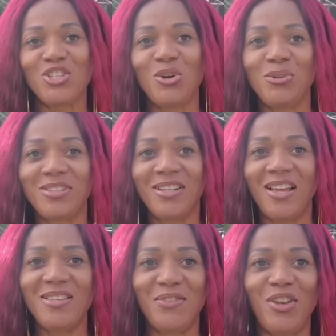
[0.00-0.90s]
So
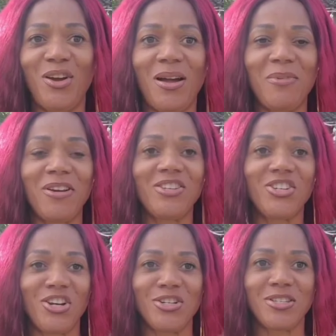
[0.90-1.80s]
today's video, I'm going to
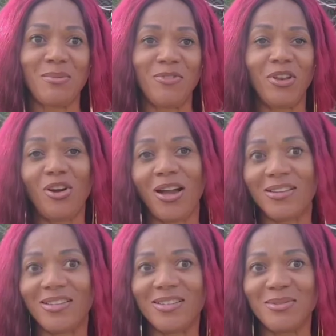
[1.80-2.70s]
share some video
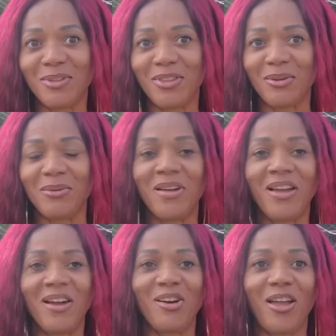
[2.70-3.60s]
ideas with you.
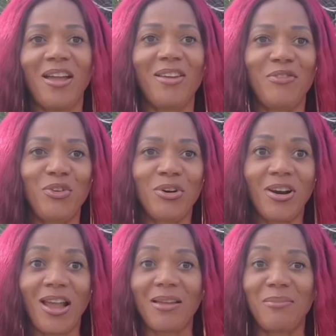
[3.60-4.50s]
Okay, if
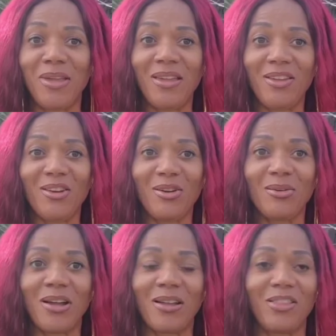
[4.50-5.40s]
you're like me, you
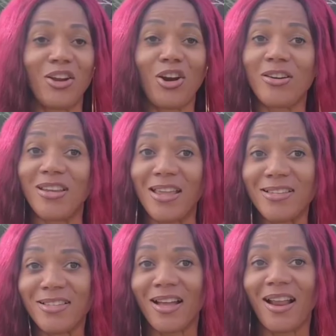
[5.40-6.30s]
know, there are
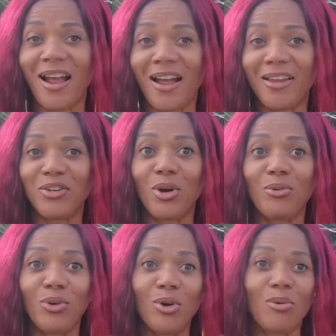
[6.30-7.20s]
days that I
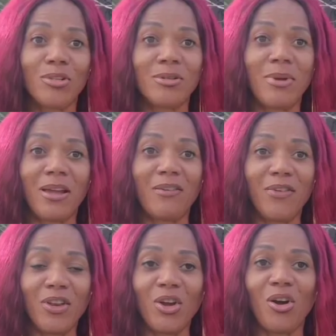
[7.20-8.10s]
don't know what to make
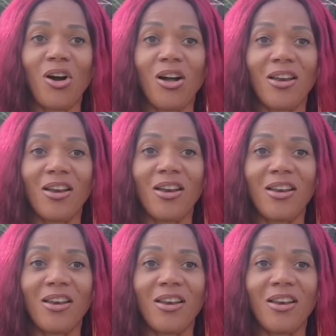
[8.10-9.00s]
a video on. Okay,
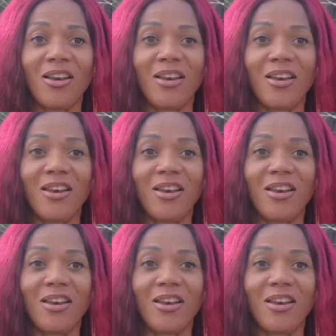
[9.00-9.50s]
so